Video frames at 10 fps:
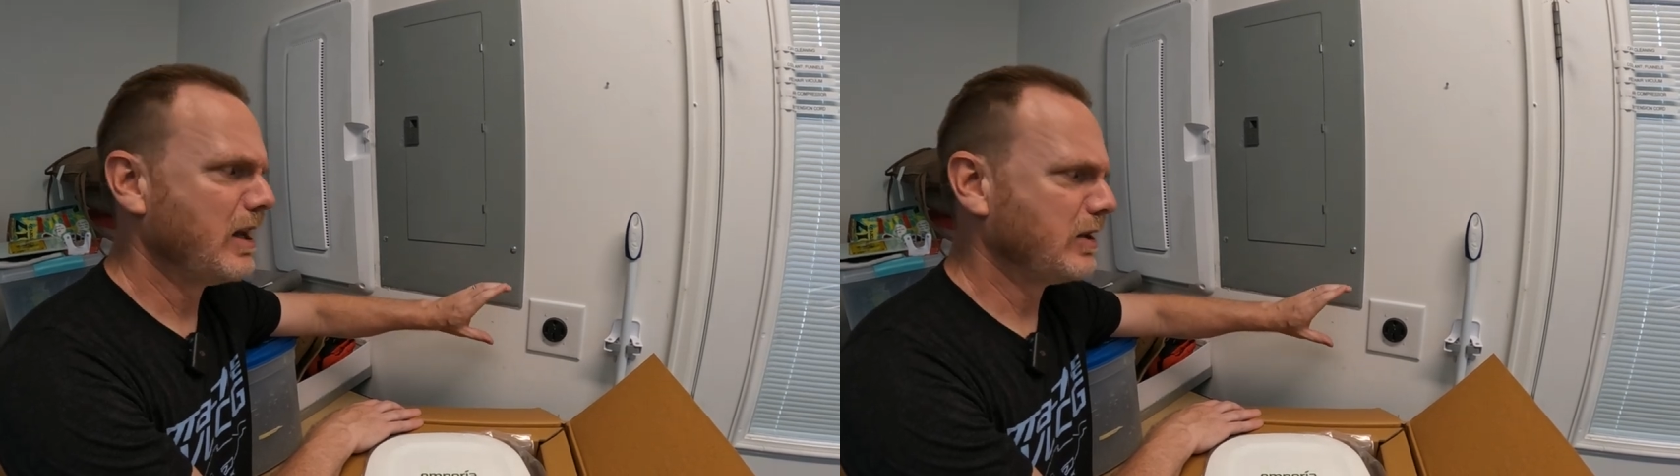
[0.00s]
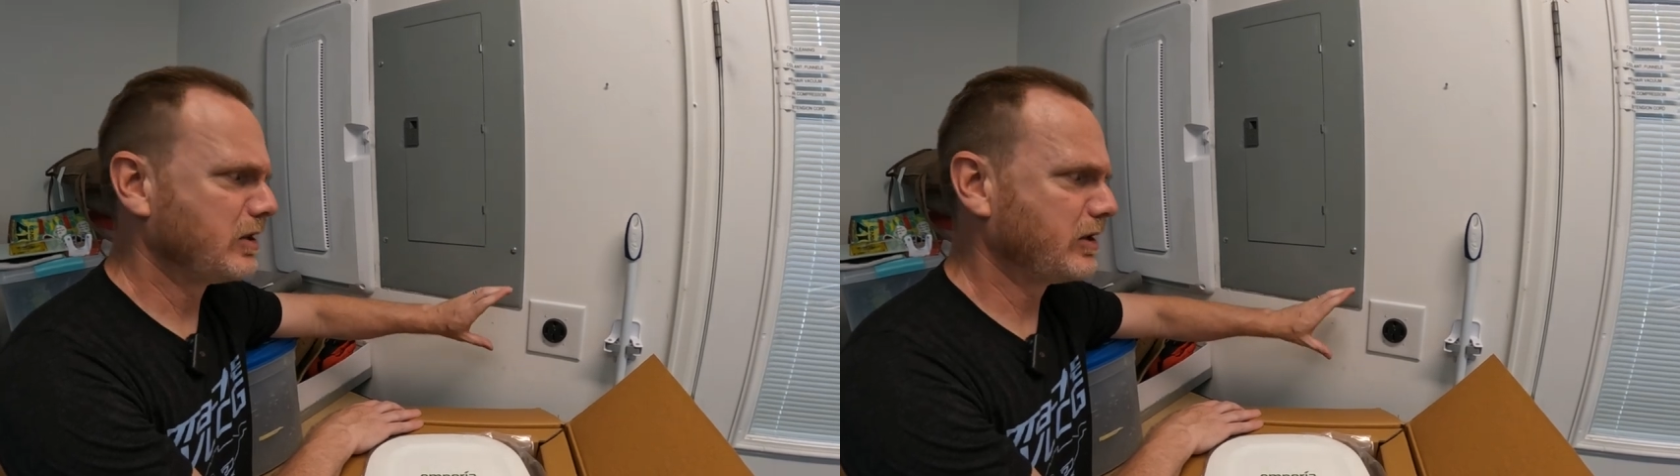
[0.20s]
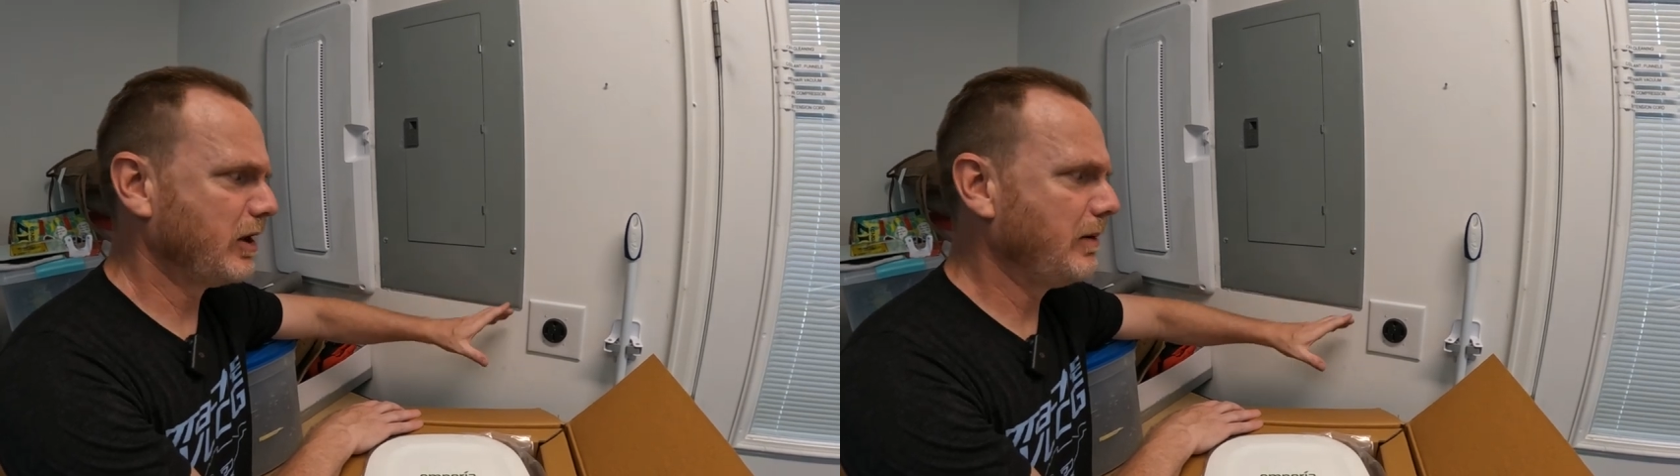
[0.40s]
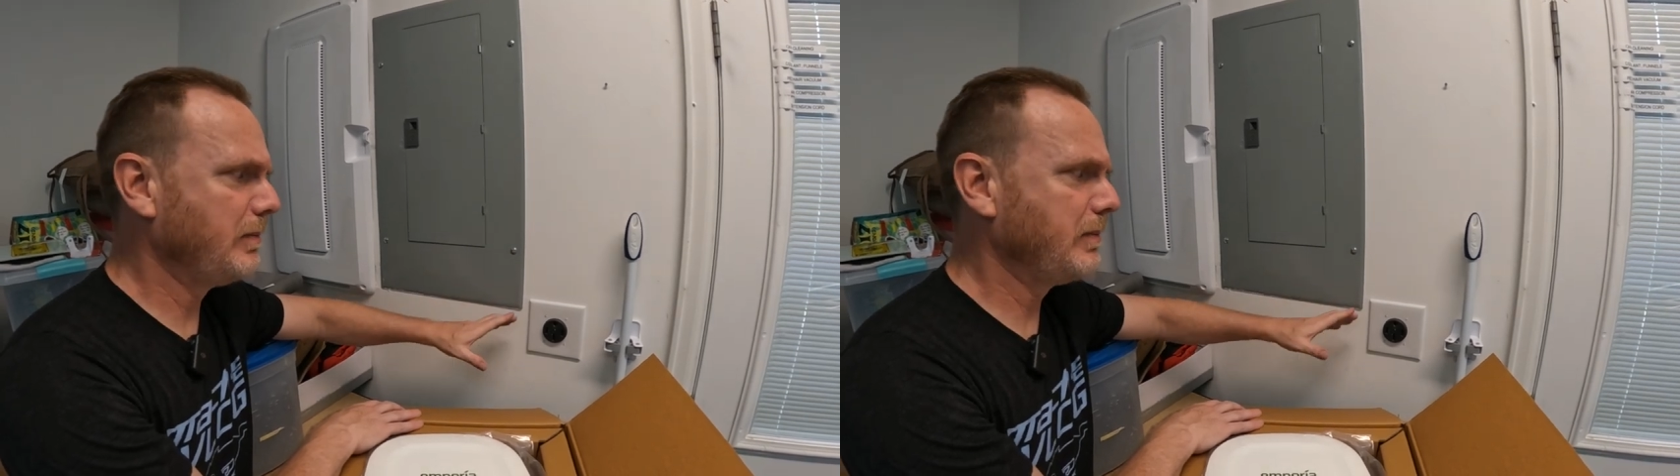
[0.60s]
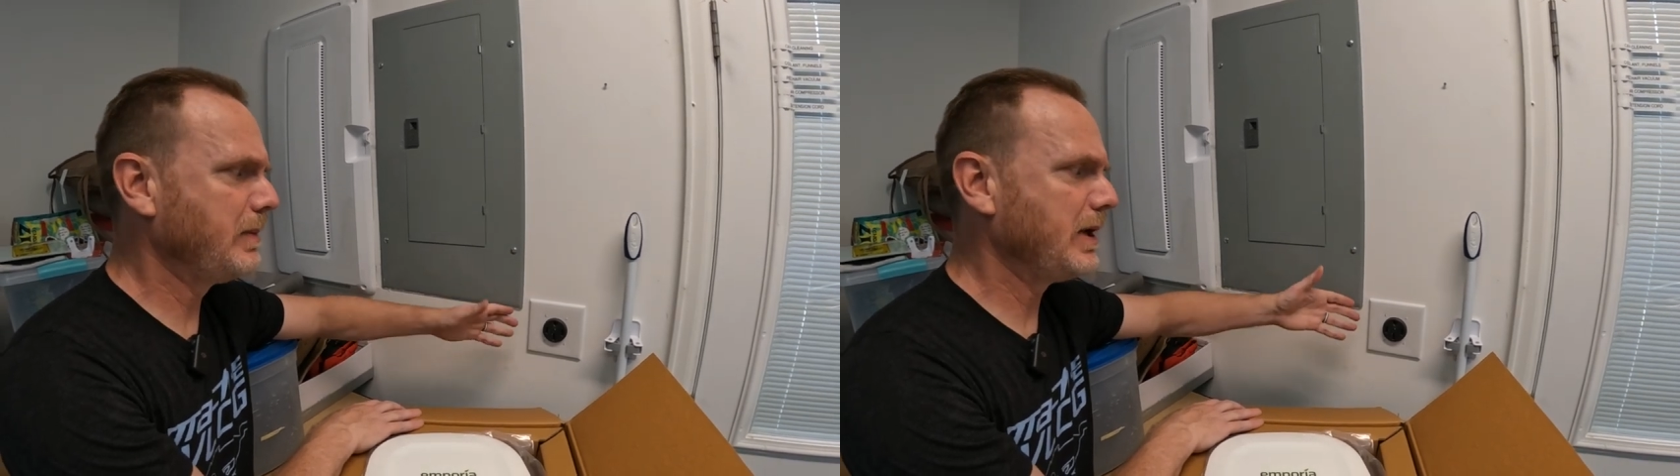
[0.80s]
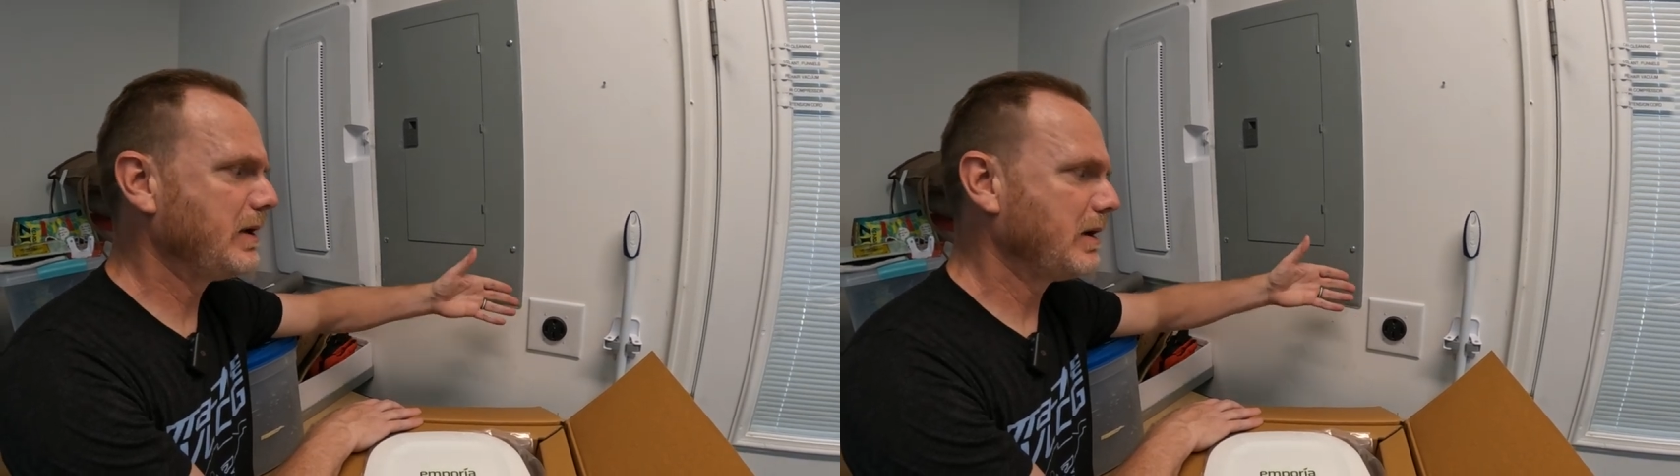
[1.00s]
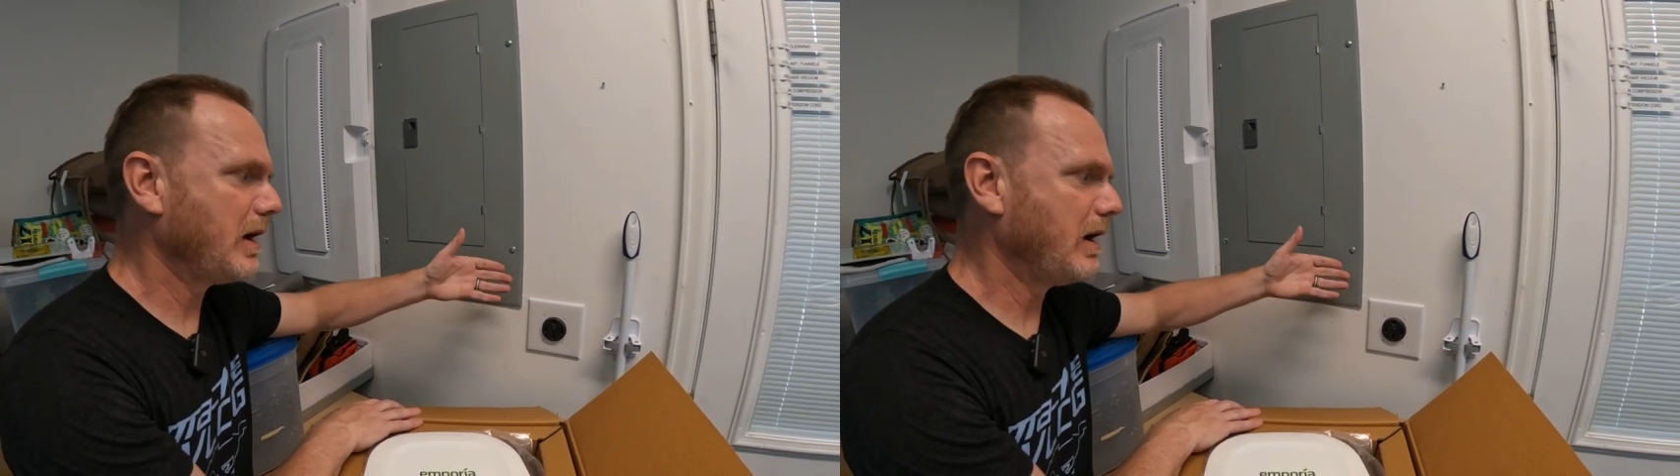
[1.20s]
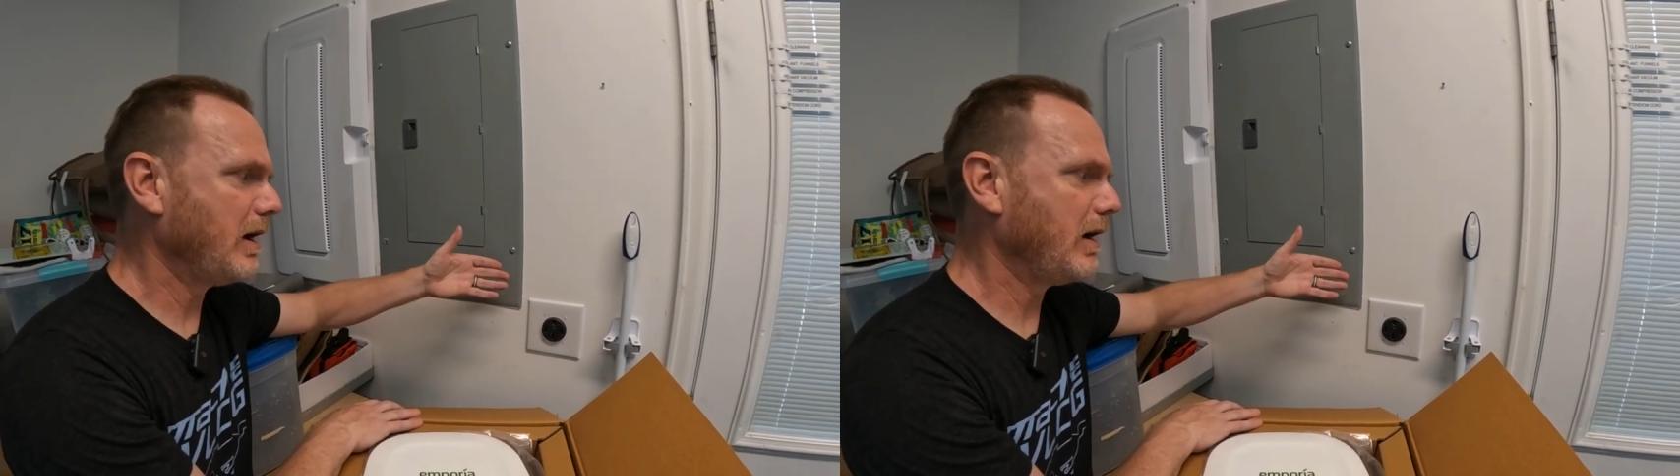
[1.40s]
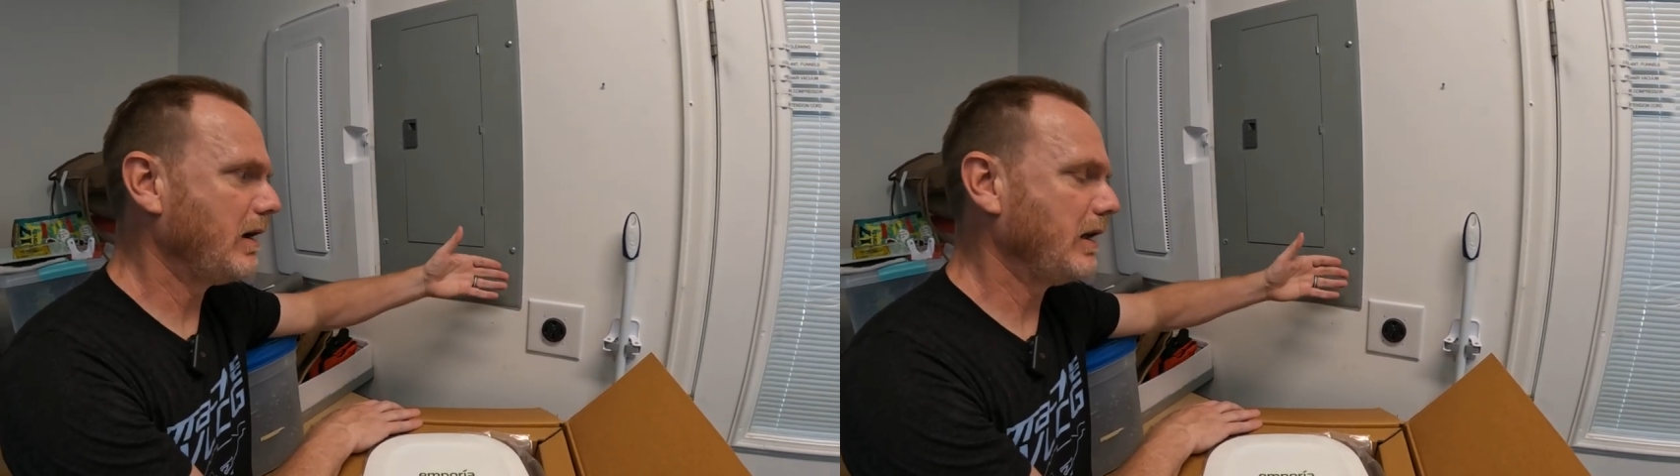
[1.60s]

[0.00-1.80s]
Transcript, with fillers: some uh,